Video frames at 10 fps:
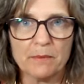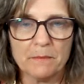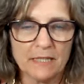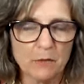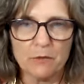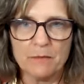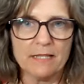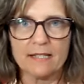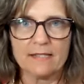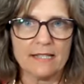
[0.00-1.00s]
I mean, they would be
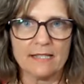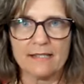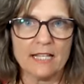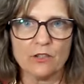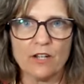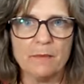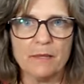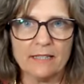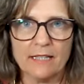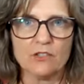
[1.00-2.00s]
texting and saying they're
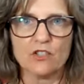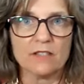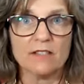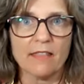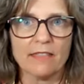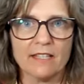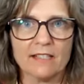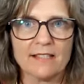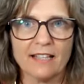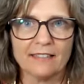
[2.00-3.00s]
coming, and then just nothing,
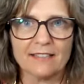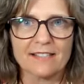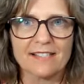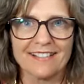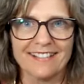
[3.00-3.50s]
silence.